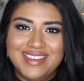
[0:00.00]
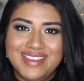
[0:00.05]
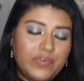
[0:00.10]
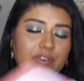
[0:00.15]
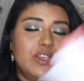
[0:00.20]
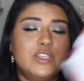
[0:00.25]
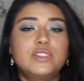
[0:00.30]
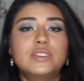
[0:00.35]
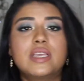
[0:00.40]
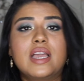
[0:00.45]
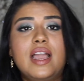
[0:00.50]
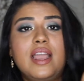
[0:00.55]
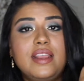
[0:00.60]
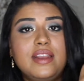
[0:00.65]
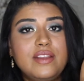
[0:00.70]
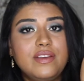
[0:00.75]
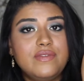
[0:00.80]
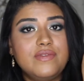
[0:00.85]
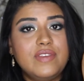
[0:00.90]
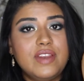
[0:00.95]
Feels
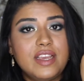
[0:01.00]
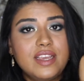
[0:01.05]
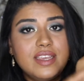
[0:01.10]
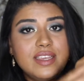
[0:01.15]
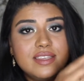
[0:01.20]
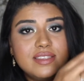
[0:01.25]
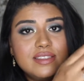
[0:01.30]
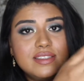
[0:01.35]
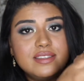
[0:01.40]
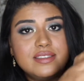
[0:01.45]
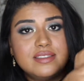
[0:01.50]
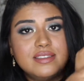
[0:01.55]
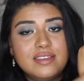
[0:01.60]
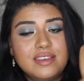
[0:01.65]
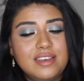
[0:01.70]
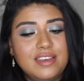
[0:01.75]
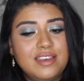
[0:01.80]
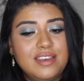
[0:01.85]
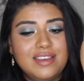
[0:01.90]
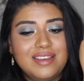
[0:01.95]
kind of nice.
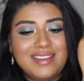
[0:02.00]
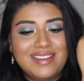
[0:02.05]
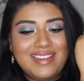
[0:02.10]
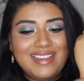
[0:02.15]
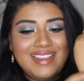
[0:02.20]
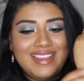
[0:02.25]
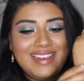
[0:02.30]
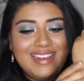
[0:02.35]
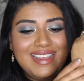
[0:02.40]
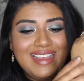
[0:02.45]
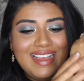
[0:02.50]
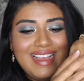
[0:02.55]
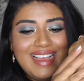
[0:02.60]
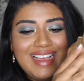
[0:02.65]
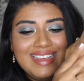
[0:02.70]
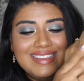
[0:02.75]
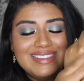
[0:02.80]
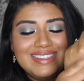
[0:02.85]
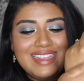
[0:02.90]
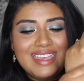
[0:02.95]
It
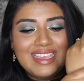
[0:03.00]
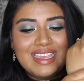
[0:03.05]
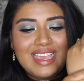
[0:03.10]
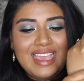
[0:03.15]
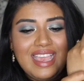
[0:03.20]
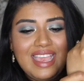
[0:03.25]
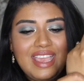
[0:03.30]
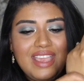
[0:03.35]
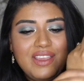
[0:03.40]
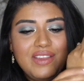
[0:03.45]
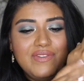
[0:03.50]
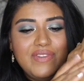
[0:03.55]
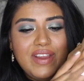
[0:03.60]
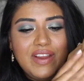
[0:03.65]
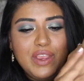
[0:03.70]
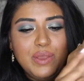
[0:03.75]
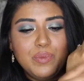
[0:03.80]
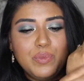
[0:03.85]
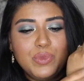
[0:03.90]
has like a very